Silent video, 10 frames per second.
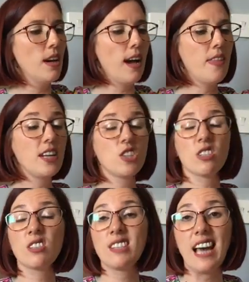and then it
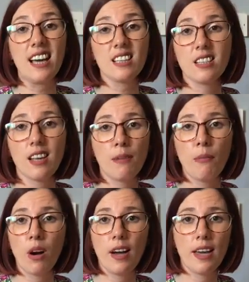just sat in
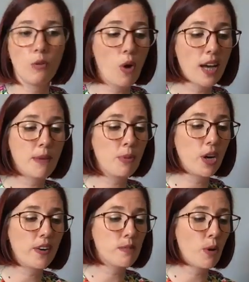my work in
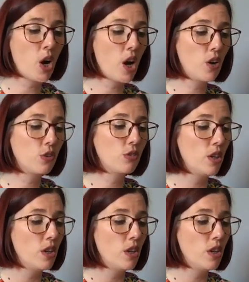progress pile,